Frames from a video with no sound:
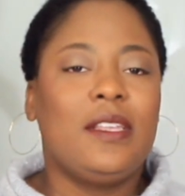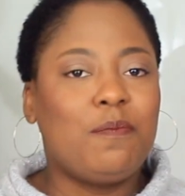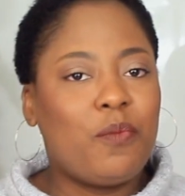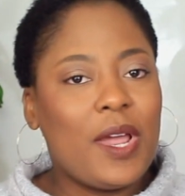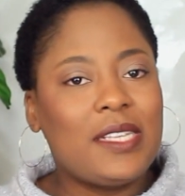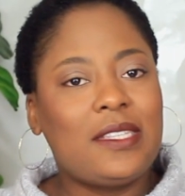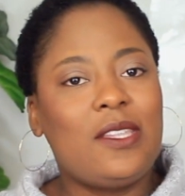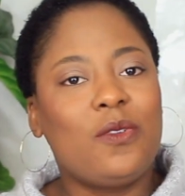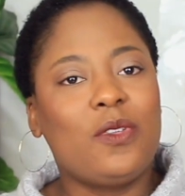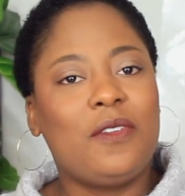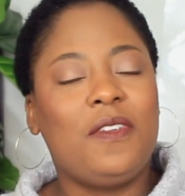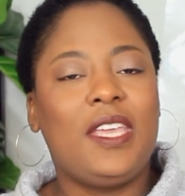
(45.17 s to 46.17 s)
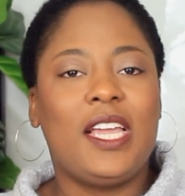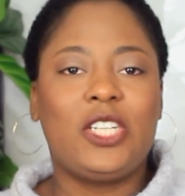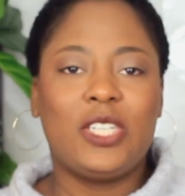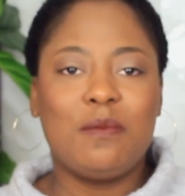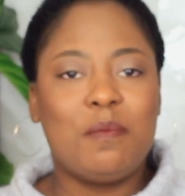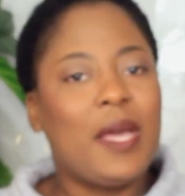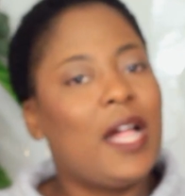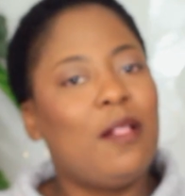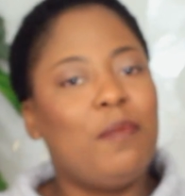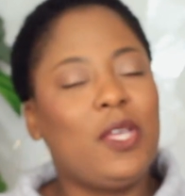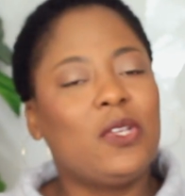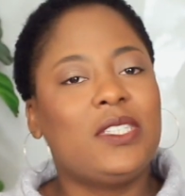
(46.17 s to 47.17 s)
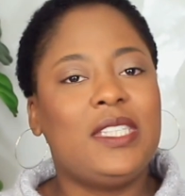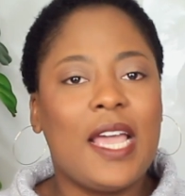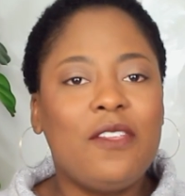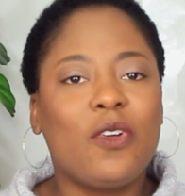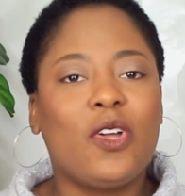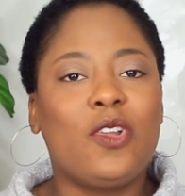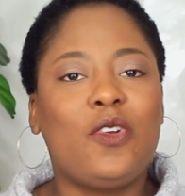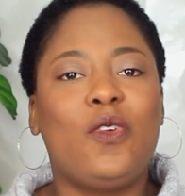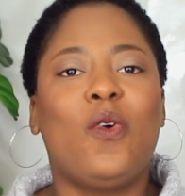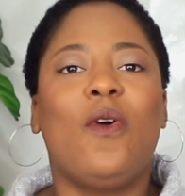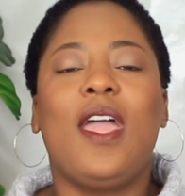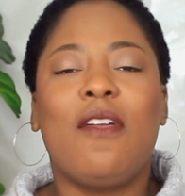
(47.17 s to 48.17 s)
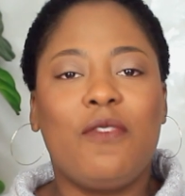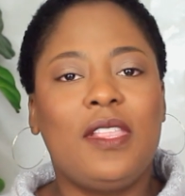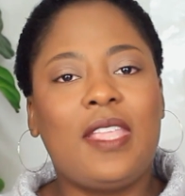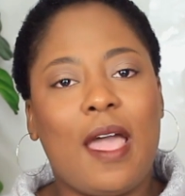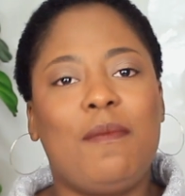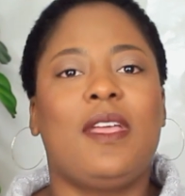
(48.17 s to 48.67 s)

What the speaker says: press the notification bell, because then you're gonna know every time